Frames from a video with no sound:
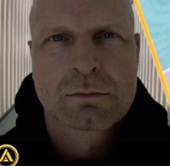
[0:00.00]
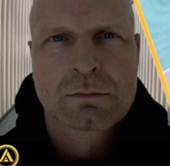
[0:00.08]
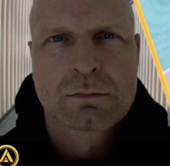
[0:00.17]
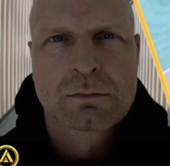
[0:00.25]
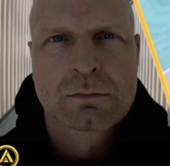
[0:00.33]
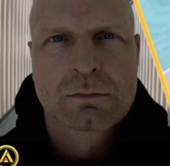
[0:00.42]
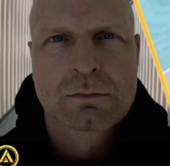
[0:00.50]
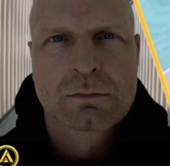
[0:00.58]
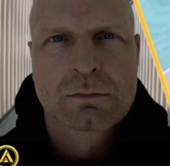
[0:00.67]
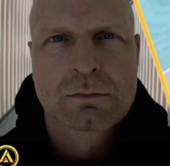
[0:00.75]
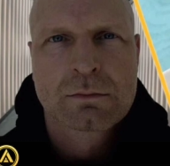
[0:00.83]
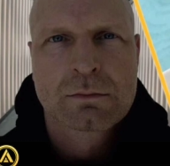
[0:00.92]

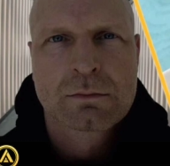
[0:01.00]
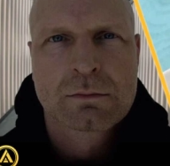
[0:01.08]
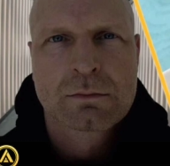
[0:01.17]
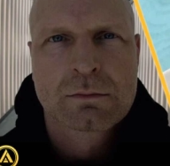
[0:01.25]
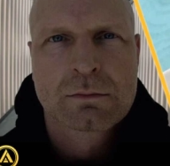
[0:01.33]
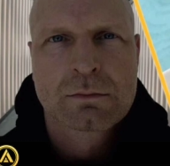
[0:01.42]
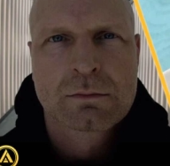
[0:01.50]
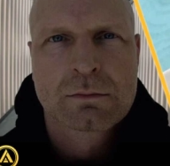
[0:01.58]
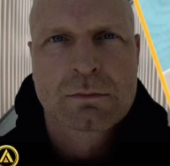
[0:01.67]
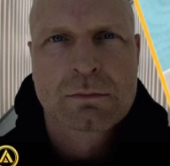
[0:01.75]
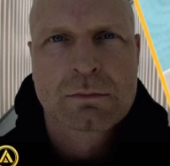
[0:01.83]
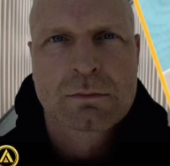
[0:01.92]

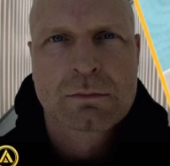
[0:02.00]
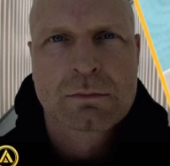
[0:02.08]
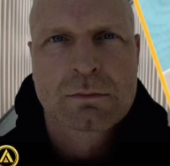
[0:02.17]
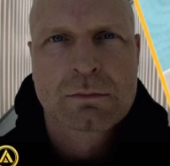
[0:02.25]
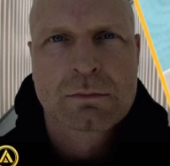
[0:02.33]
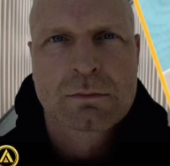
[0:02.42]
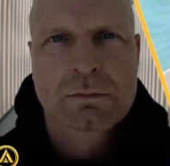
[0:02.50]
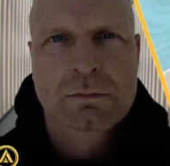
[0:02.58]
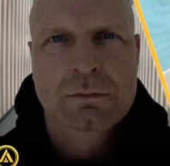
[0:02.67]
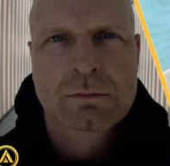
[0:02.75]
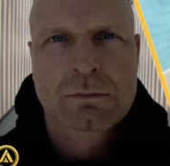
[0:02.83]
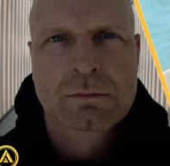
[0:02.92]

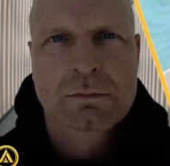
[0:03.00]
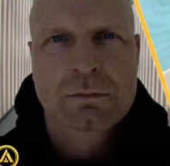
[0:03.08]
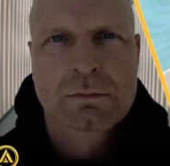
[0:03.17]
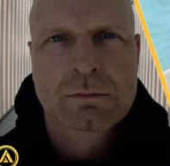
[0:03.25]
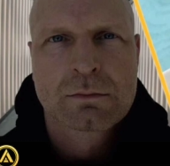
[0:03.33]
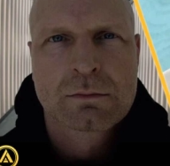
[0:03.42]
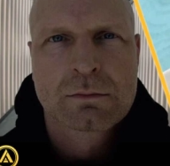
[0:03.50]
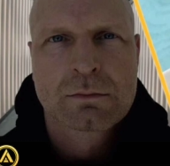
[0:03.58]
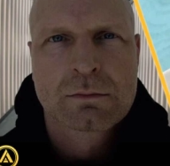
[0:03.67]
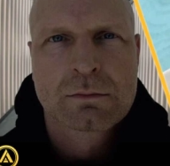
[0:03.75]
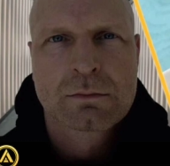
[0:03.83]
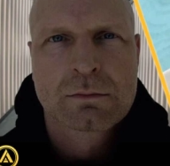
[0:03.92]

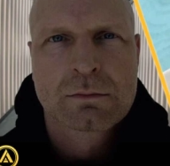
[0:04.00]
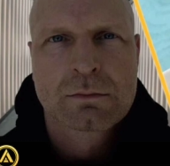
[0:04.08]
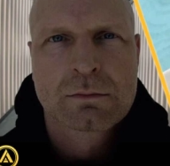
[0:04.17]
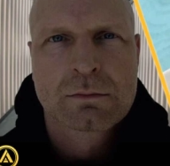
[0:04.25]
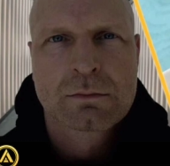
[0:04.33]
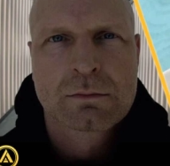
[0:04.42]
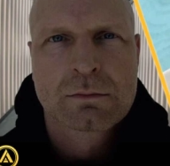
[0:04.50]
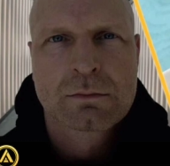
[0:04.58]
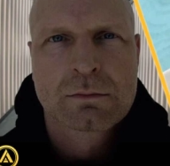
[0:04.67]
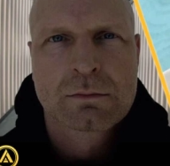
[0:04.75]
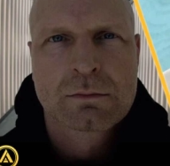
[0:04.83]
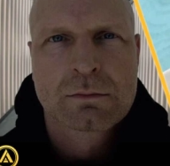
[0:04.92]

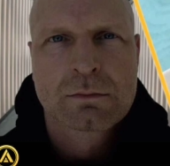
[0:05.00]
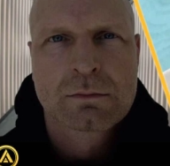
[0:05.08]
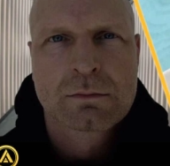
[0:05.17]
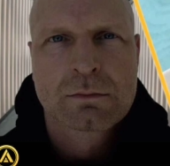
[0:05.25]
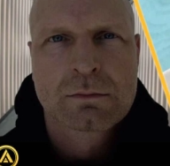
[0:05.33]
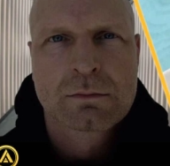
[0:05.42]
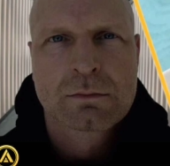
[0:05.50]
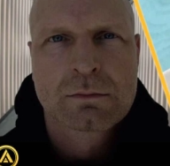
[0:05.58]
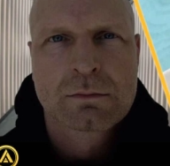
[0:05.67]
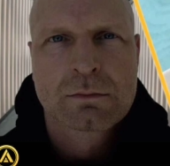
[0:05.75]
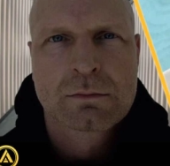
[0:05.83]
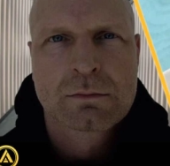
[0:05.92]

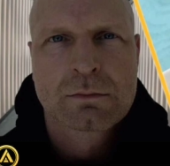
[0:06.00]
(no lip movement)